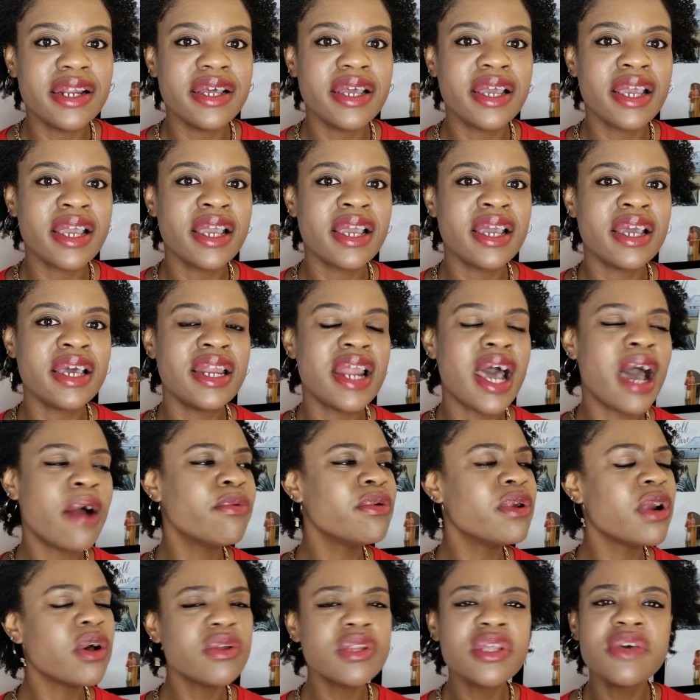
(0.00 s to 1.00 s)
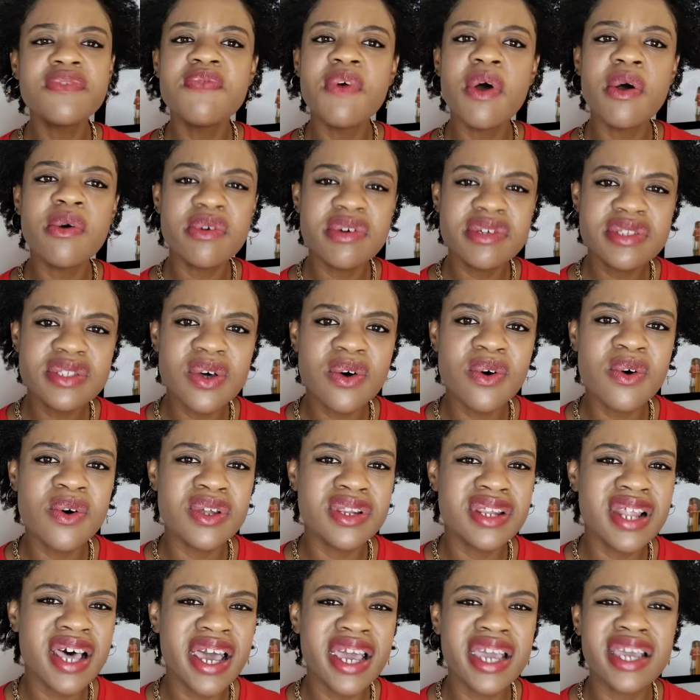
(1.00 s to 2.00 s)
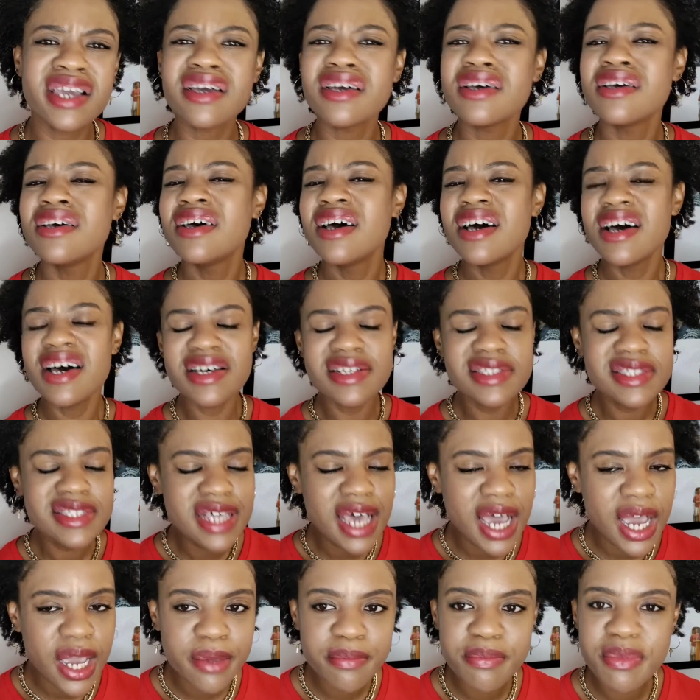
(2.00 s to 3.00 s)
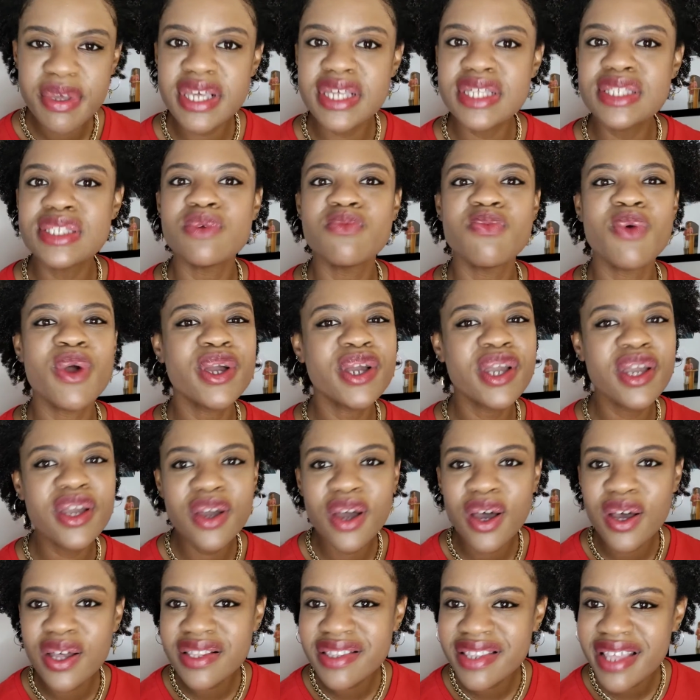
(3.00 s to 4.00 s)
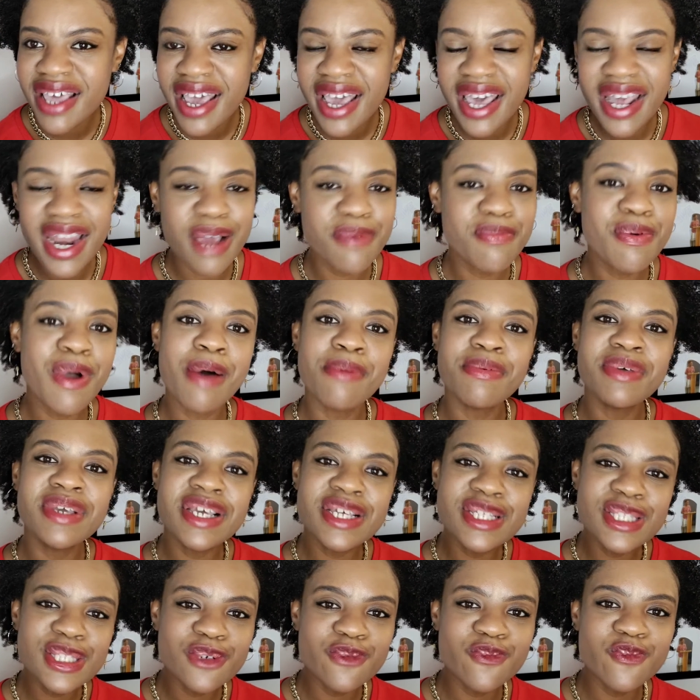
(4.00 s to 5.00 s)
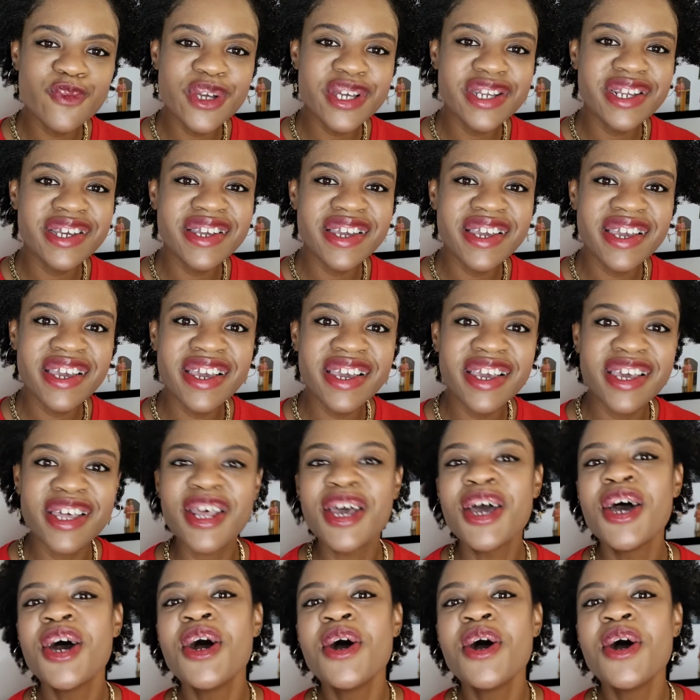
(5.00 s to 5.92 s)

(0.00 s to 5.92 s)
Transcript: and I would only focus on like assignments and working on that. I'd probably get some reading in.